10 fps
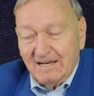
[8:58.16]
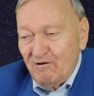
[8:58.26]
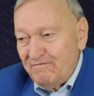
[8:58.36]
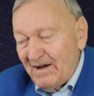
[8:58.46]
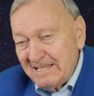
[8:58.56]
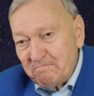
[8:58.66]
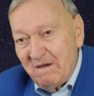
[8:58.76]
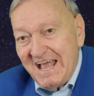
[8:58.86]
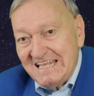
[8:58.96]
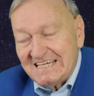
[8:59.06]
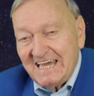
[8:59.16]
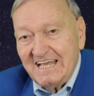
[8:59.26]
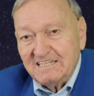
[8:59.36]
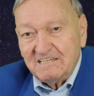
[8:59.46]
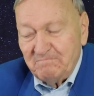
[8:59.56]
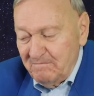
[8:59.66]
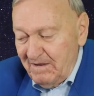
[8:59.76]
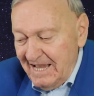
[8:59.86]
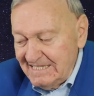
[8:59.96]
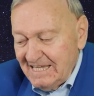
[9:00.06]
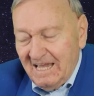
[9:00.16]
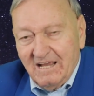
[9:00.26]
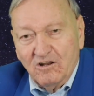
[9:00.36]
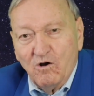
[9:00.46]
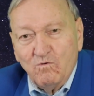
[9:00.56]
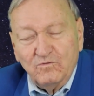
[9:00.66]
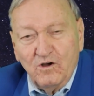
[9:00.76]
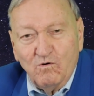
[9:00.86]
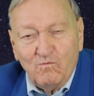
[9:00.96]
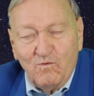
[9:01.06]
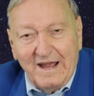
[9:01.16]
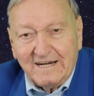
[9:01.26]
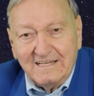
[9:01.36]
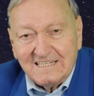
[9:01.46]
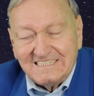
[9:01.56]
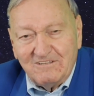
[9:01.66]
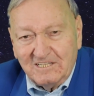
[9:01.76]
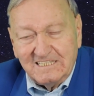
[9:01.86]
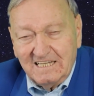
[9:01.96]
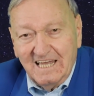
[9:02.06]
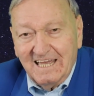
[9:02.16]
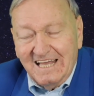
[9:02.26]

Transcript: no fight men against men, no, no warriors, nothing.